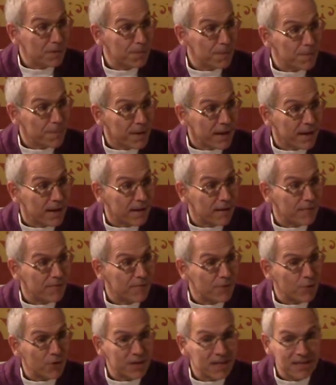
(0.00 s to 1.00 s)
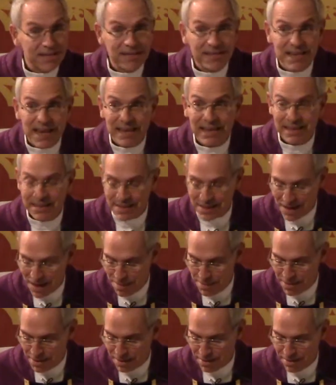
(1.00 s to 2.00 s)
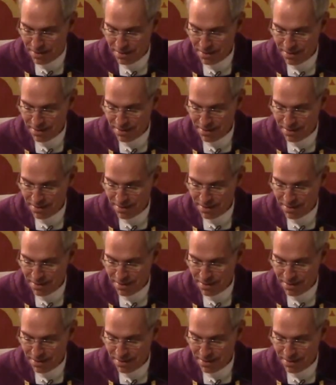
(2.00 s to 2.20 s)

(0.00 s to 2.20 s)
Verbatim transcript: prepare for his second coming